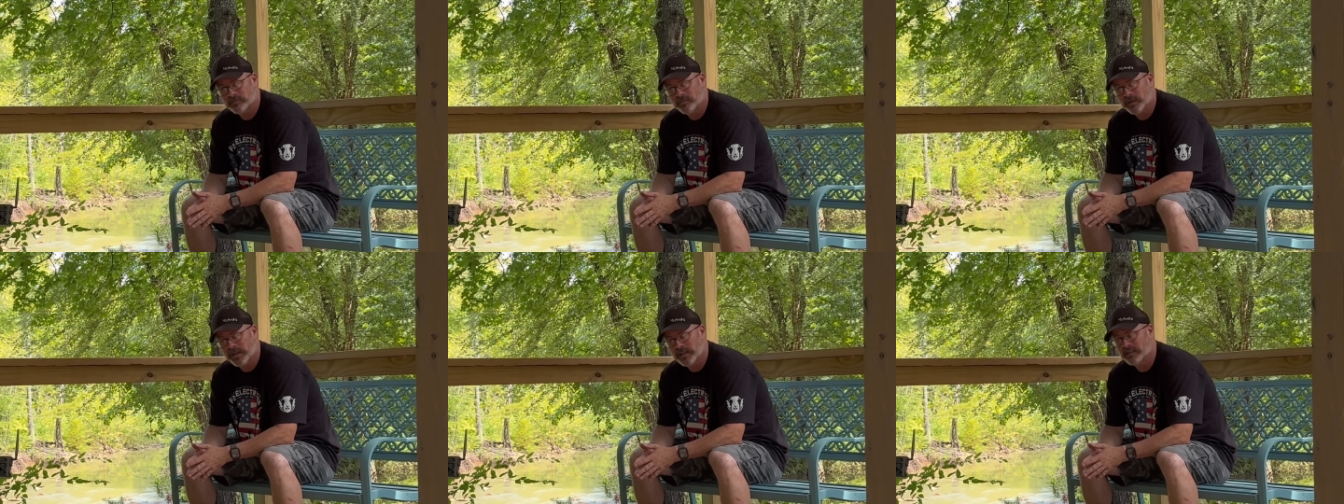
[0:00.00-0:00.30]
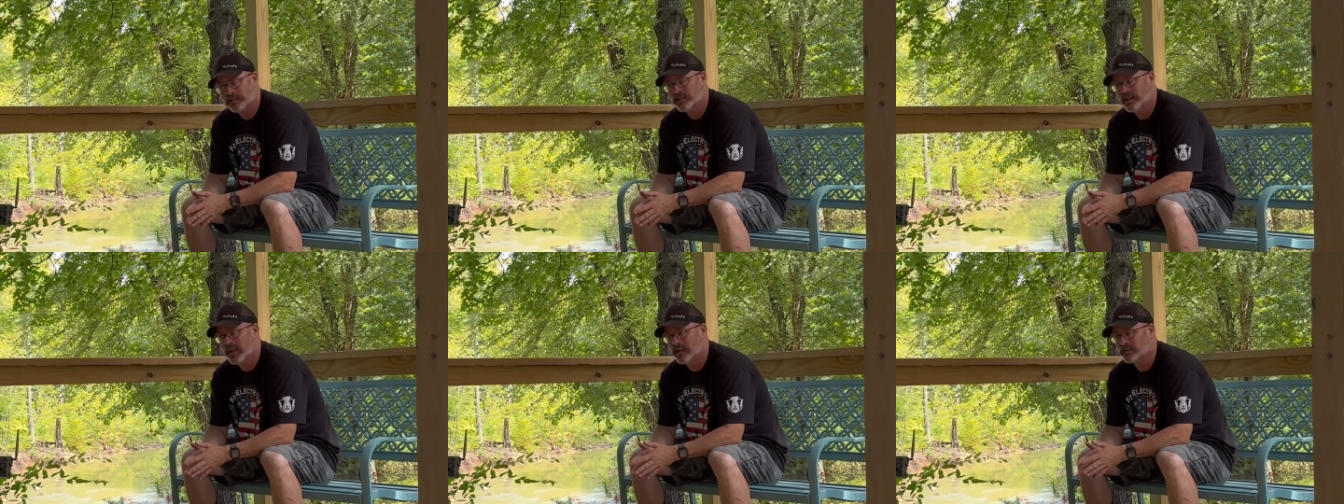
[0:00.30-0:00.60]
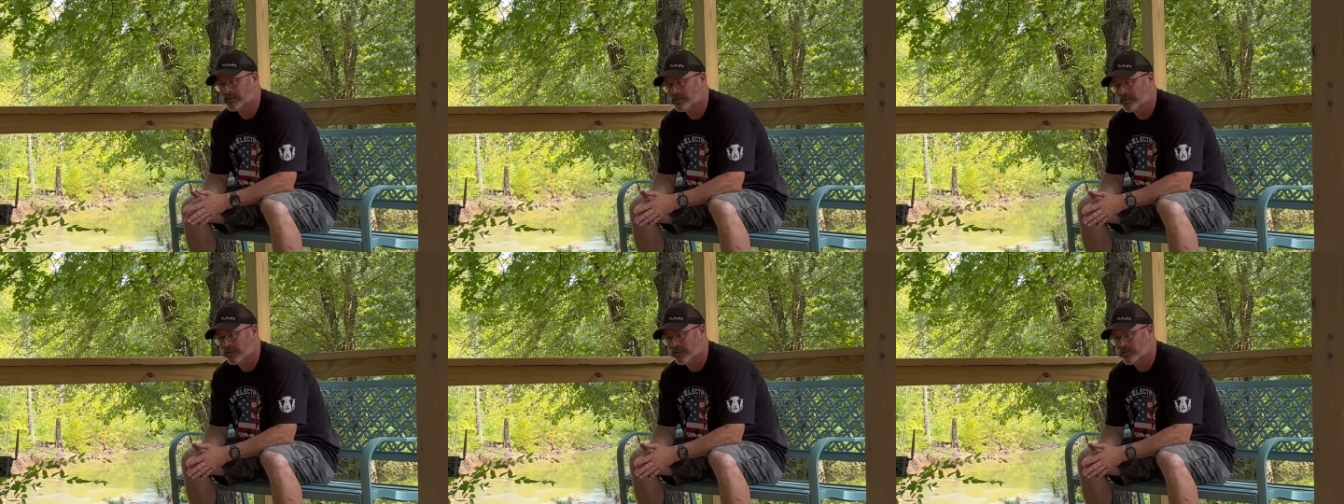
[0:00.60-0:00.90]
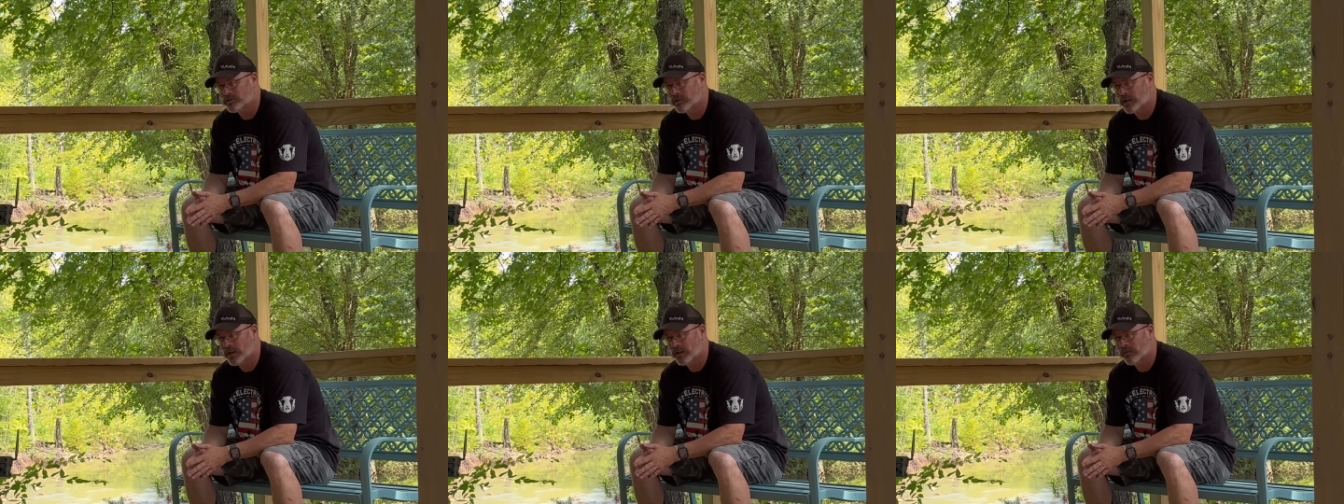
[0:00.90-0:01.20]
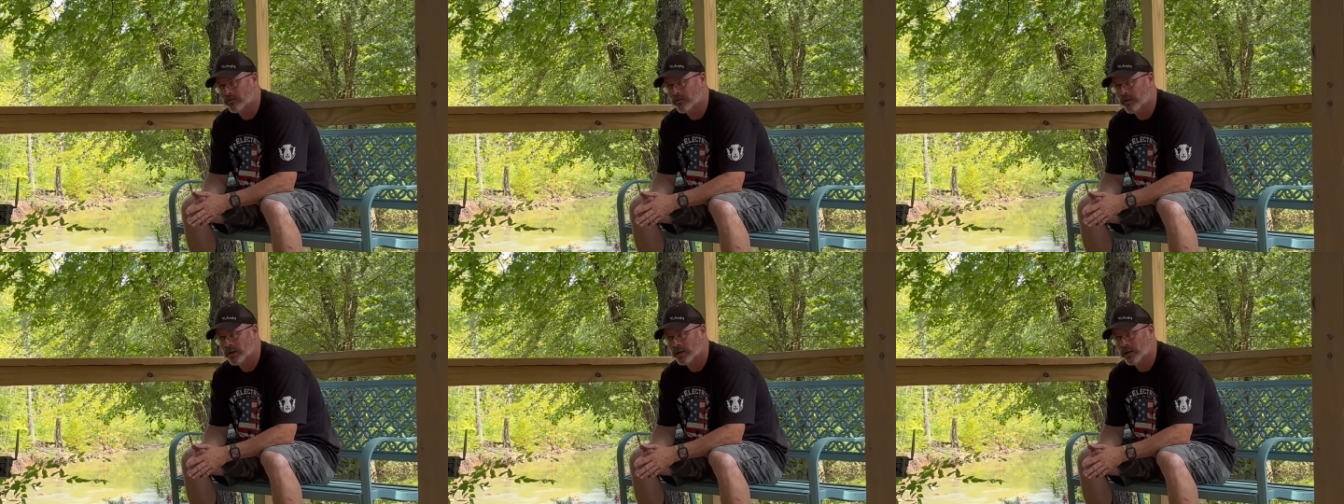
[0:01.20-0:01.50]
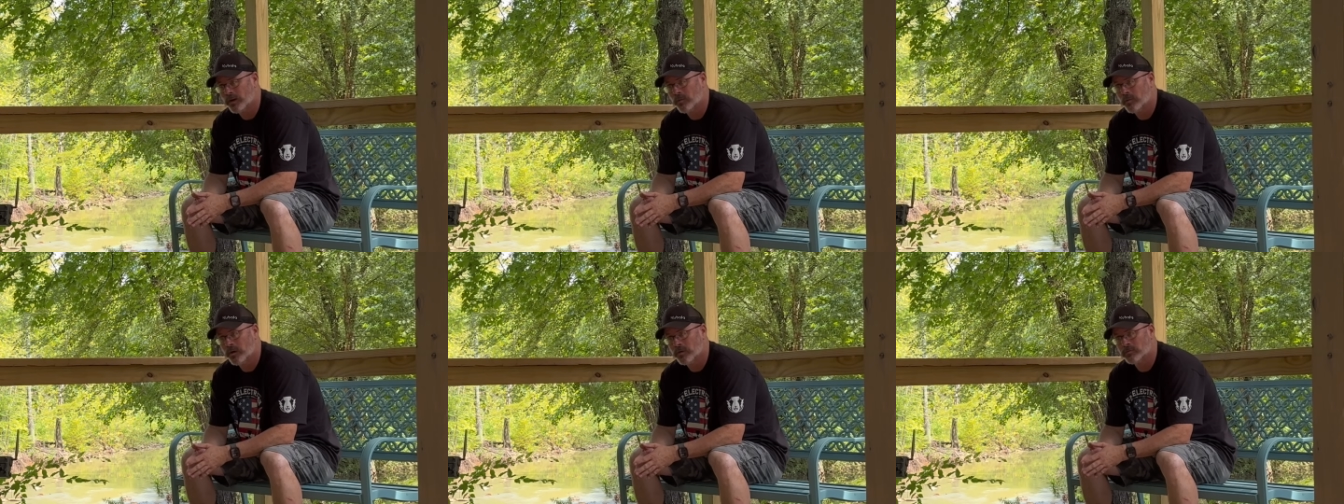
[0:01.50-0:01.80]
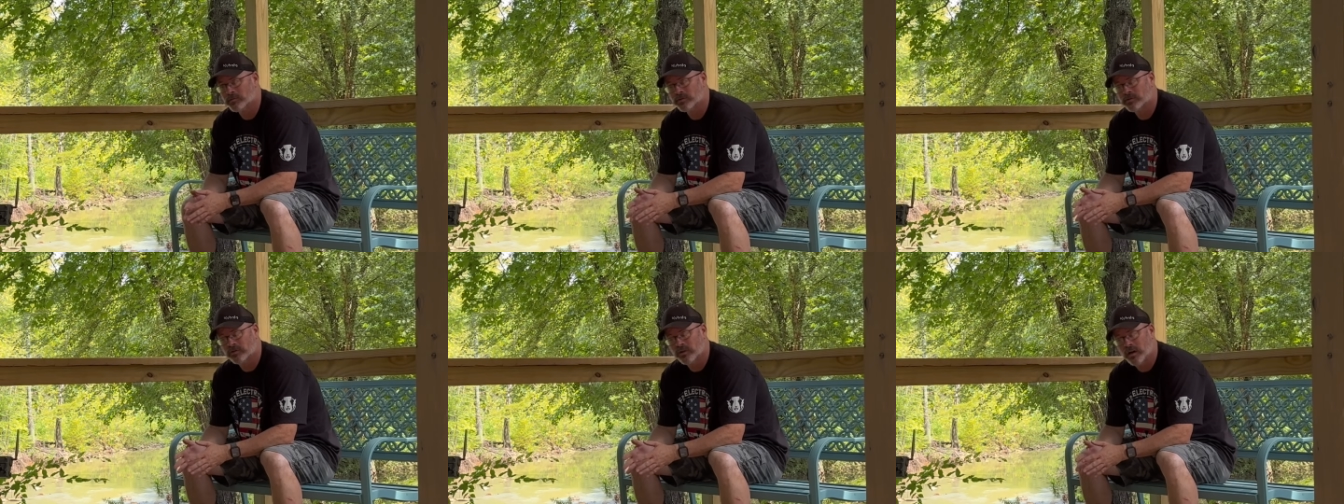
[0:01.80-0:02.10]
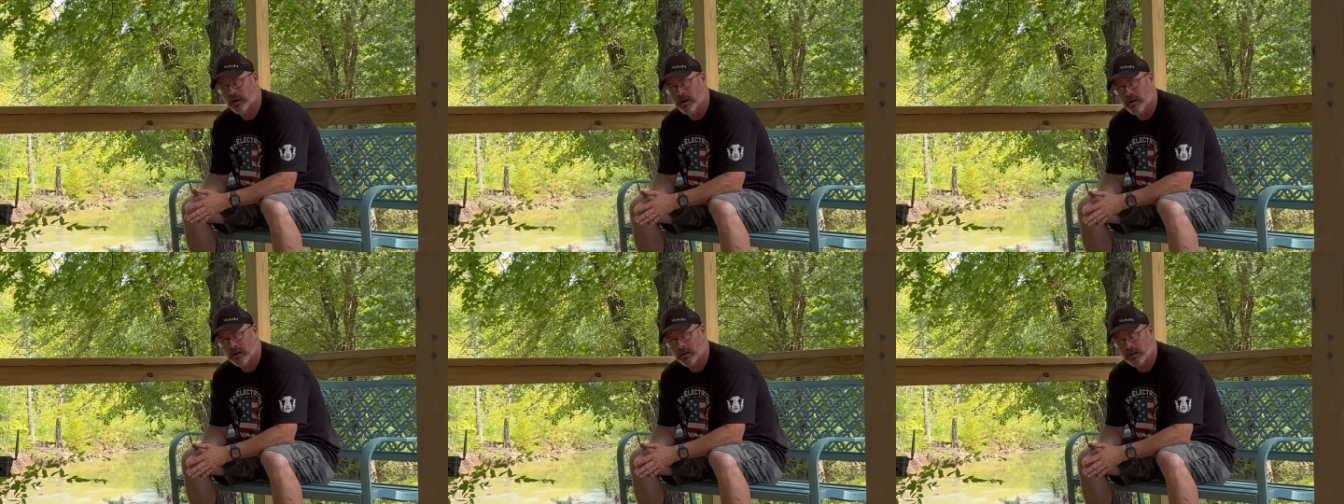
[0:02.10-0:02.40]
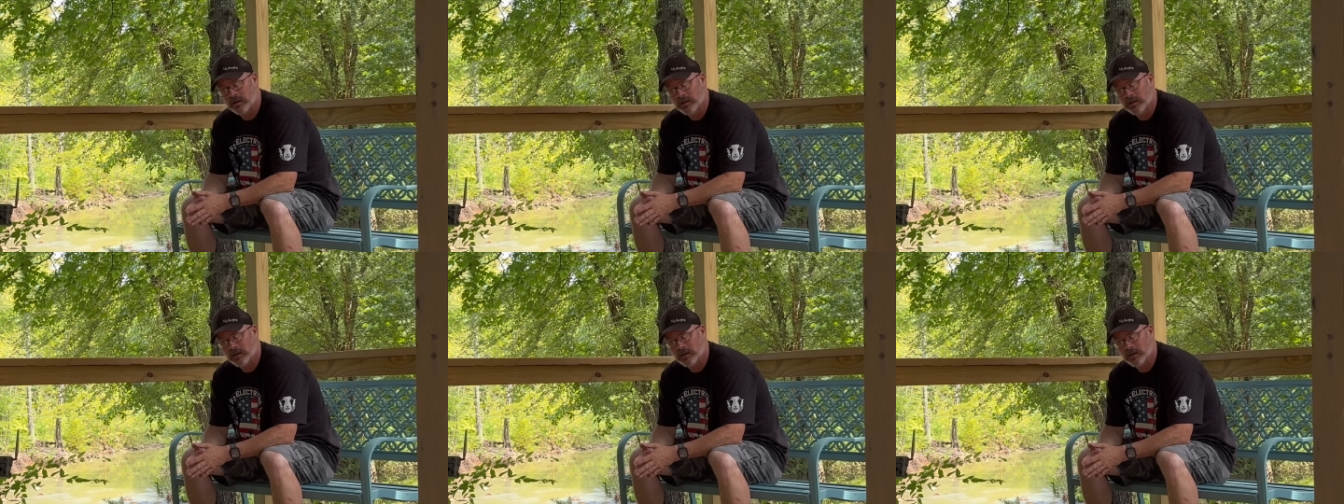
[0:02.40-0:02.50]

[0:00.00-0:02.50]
being tested, trying to find out what was wrong.